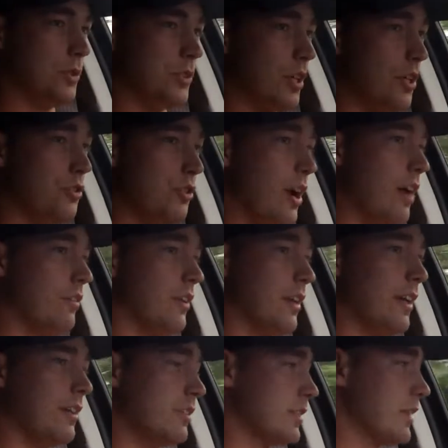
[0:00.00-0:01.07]
we started driving
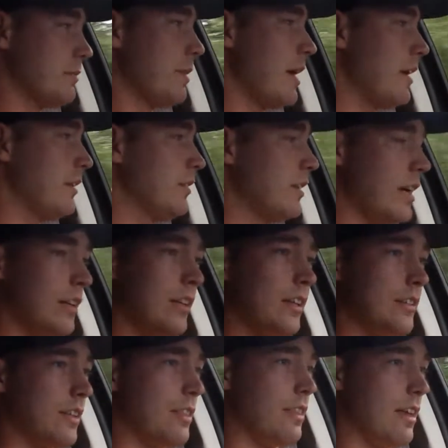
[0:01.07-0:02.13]
again, I was like, man, I'd
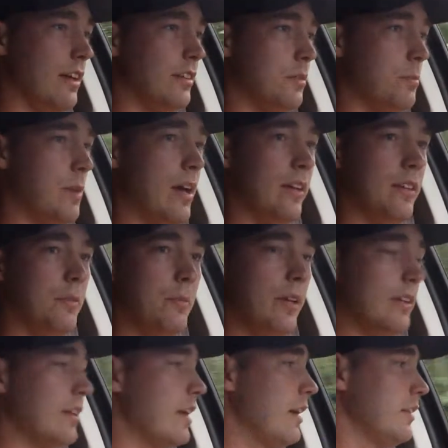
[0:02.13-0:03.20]
like to thank the man that
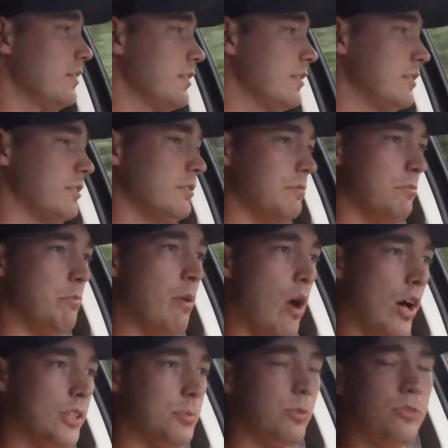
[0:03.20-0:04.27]
made that
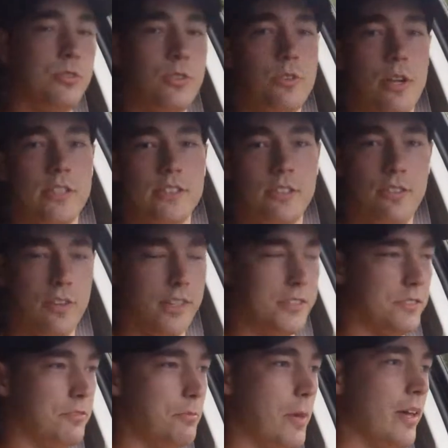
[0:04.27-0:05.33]
possible for the rest of us
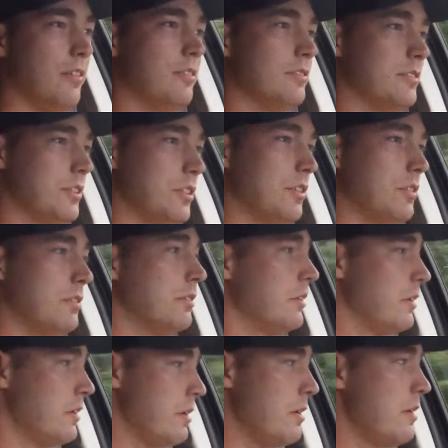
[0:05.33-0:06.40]
men to
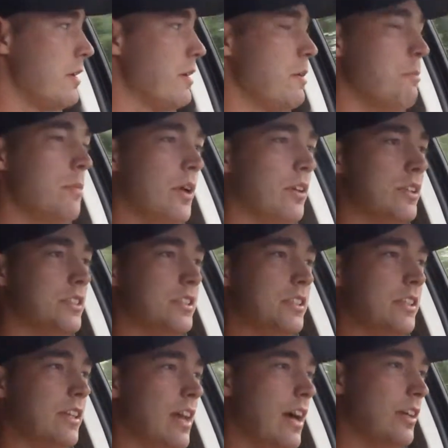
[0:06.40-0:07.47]
be able to
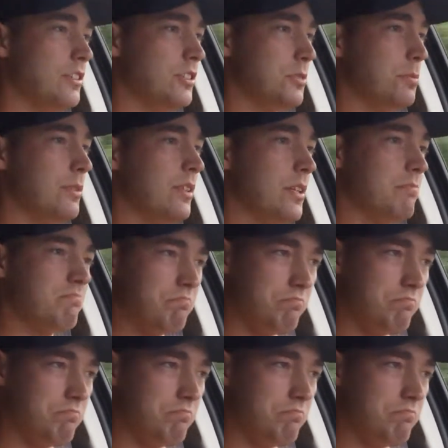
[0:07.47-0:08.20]
see that and just be like,